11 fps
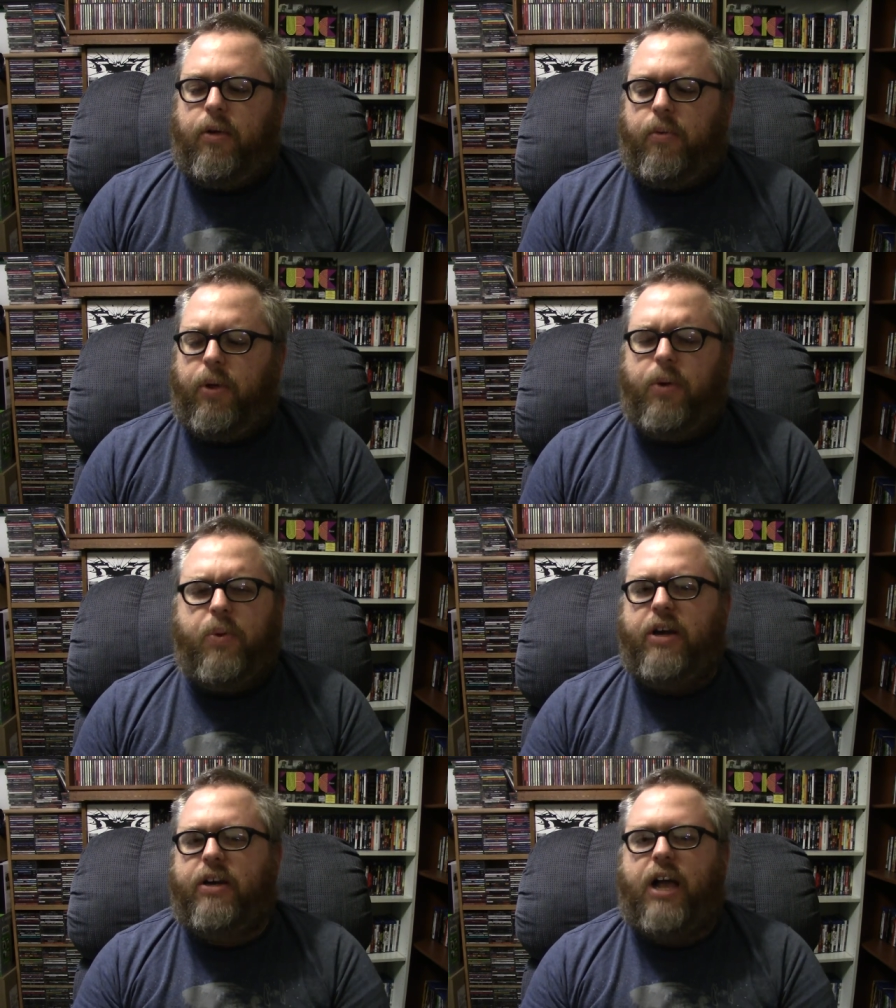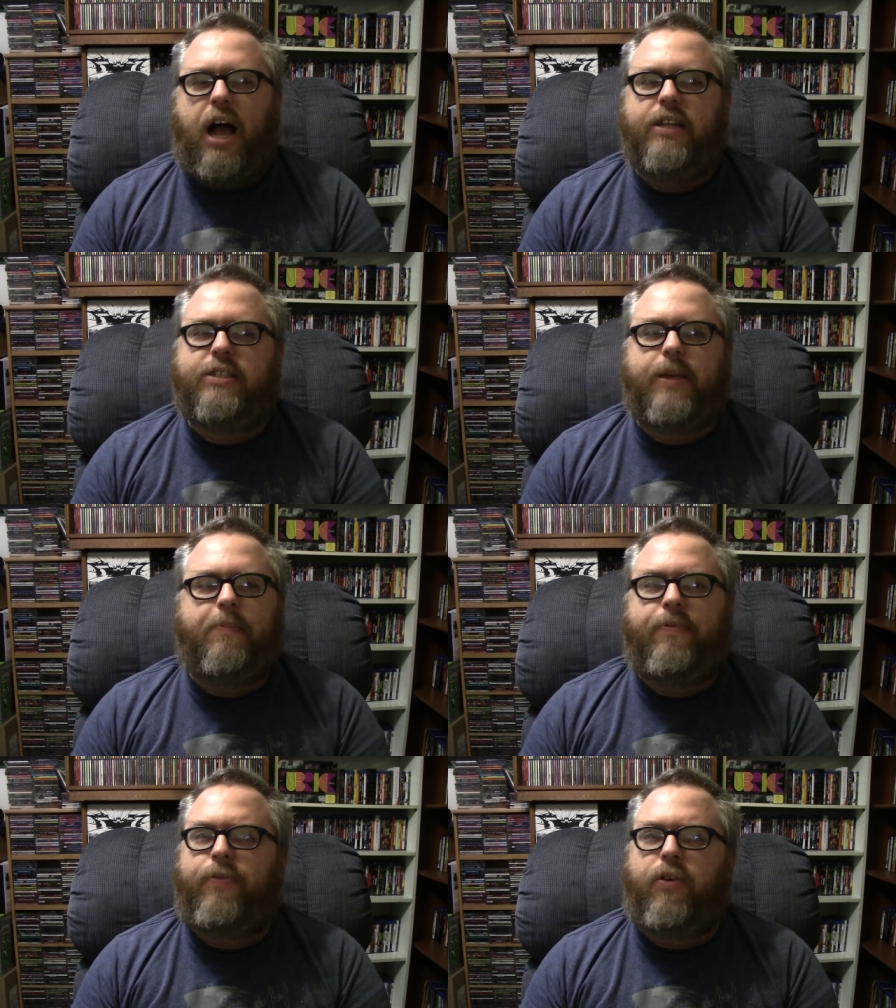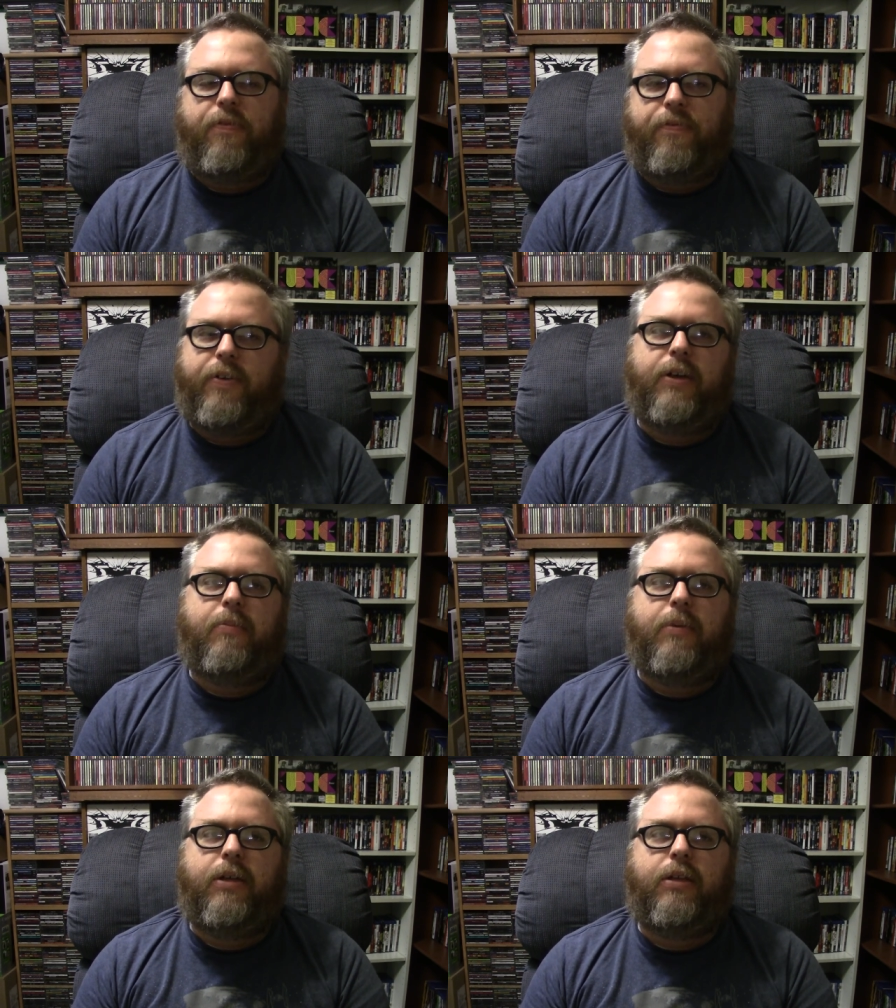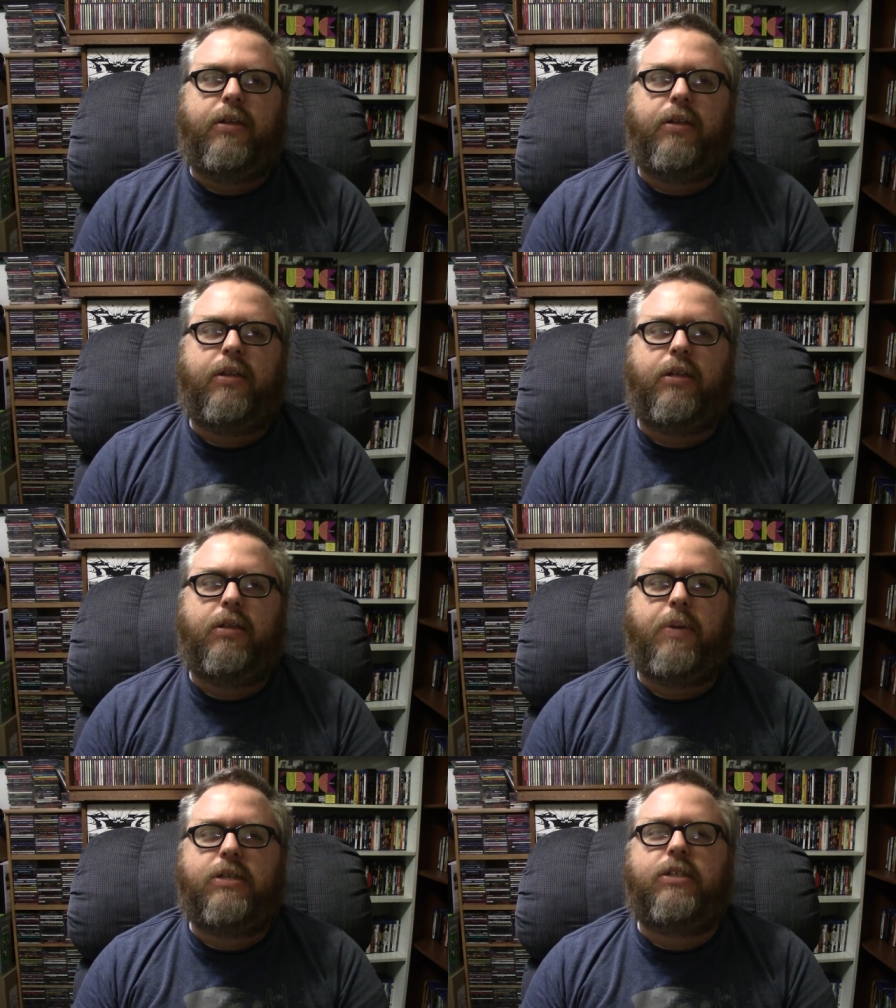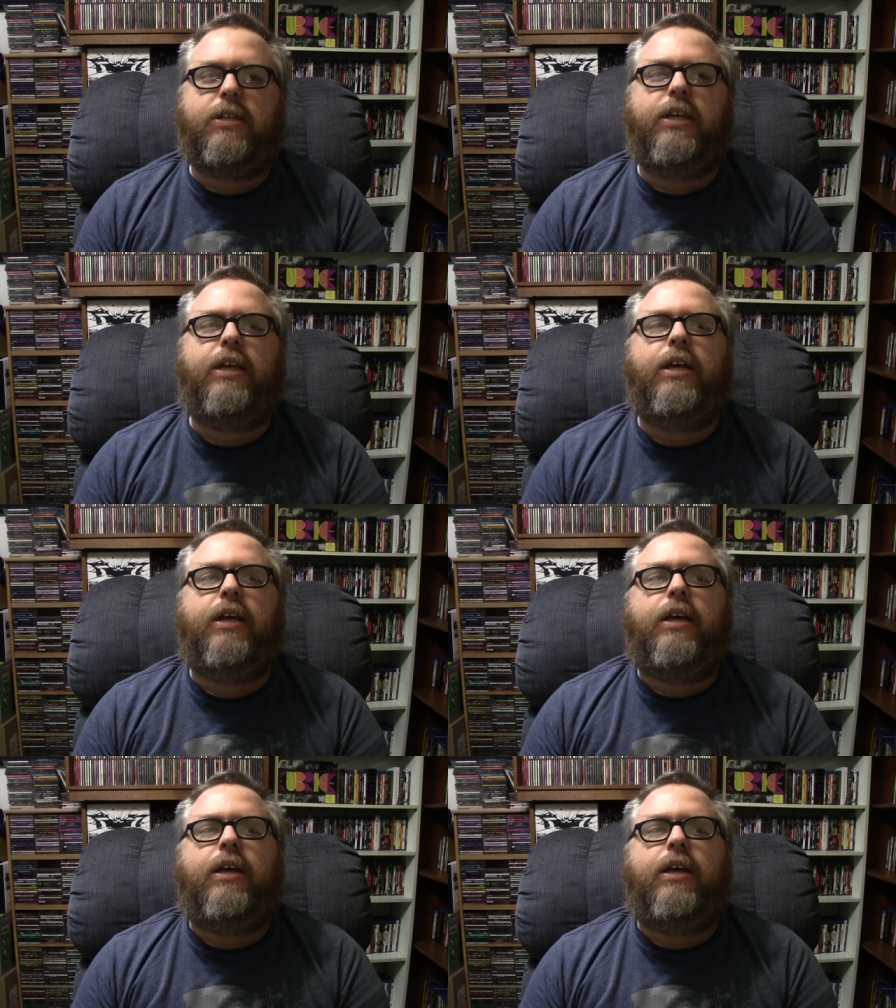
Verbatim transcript: what a weird concept for a film. Especially